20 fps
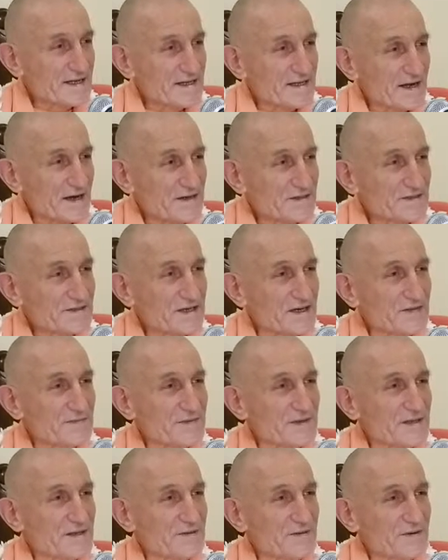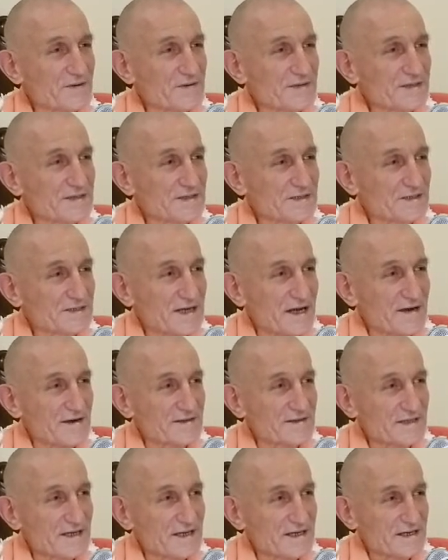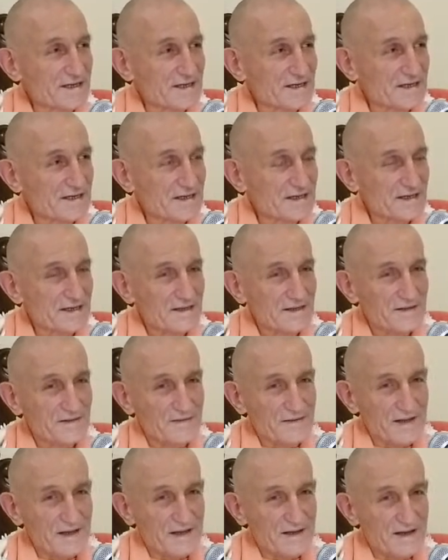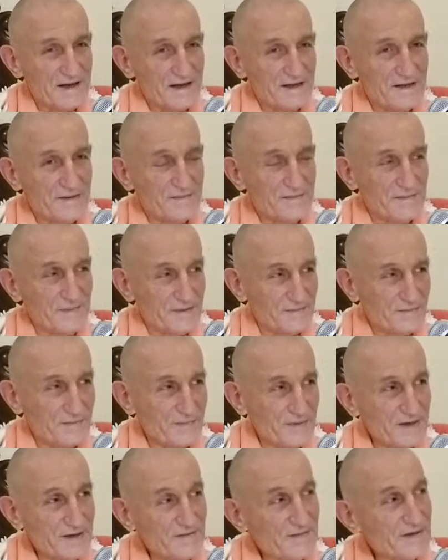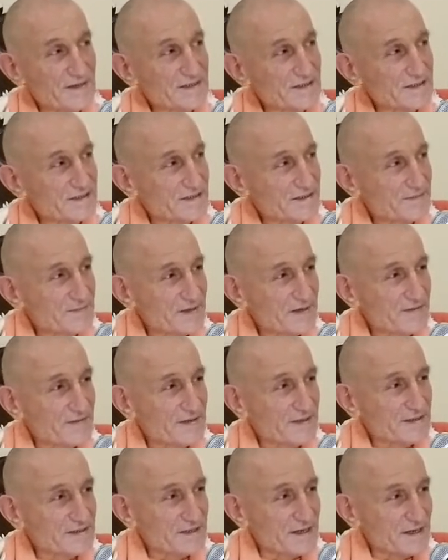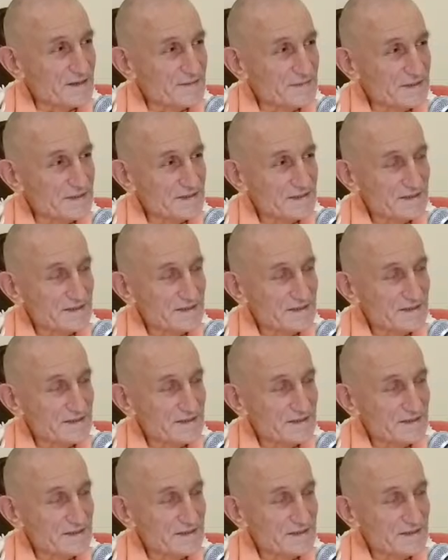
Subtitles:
a darshan with all these acharyas. They had him in previous times.